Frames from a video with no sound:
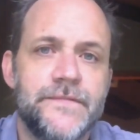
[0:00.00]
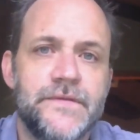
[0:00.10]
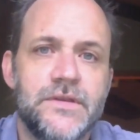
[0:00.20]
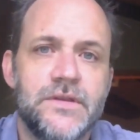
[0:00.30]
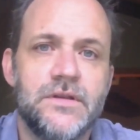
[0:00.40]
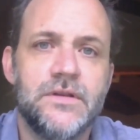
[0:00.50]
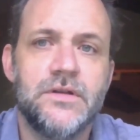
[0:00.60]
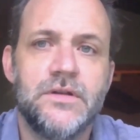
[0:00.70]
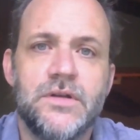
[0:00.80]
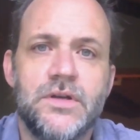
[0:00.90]

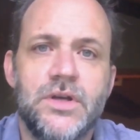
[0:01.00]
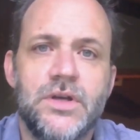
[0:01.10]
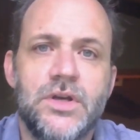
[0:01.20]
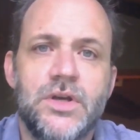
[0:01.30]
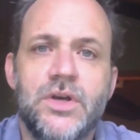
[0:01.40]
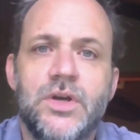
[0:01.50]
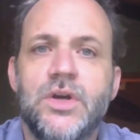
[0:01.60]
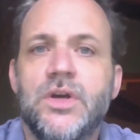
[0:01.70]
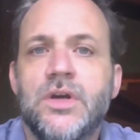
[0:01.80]
No one is speaking in this clip.